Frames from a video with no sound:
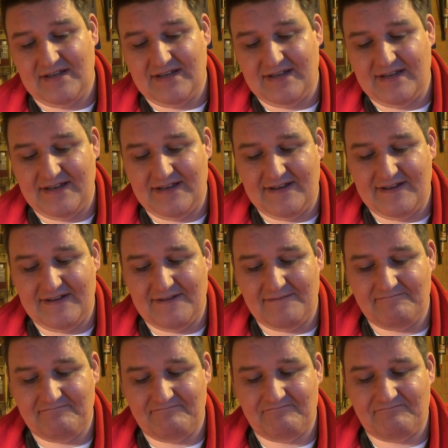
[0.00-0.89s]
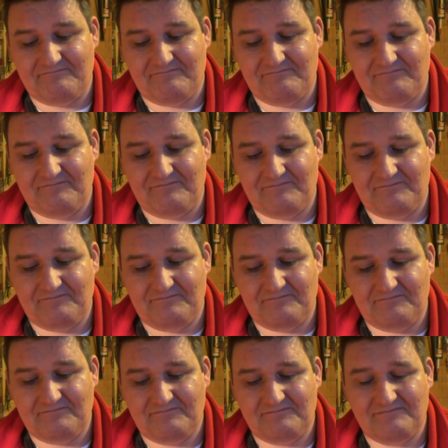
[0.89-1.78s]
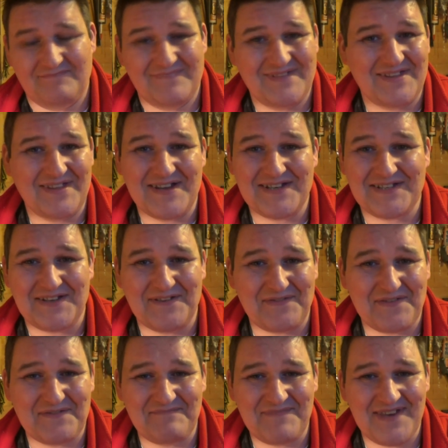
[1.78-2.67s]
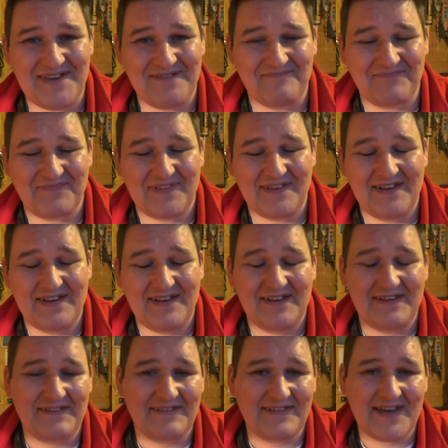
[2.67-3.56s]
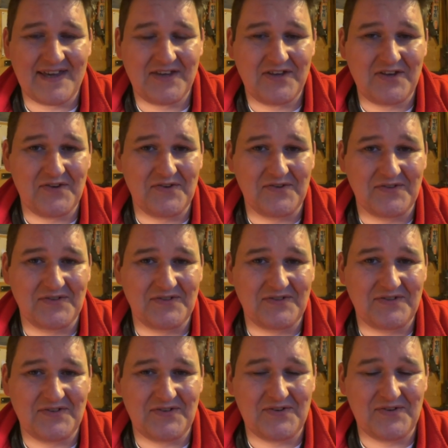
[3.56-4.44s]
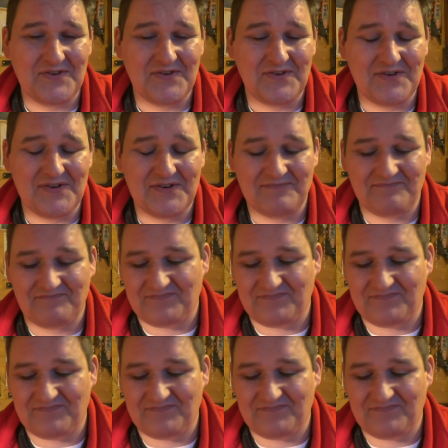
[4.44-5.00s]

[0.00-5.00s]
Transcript: That's it from me. Thank you to